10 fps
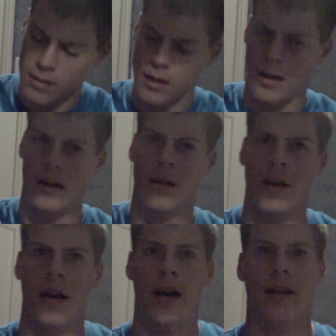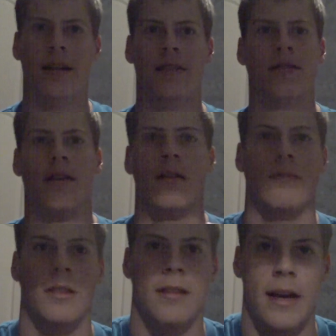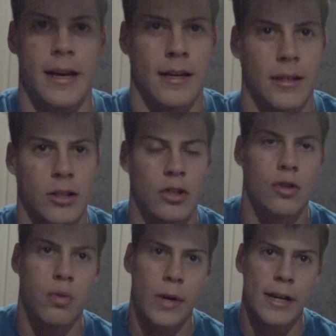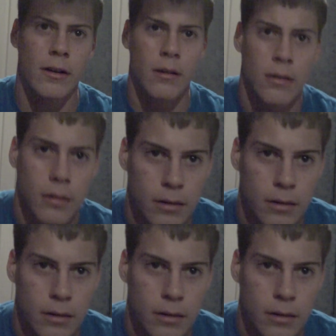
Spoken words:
I'd like to start with a Twitter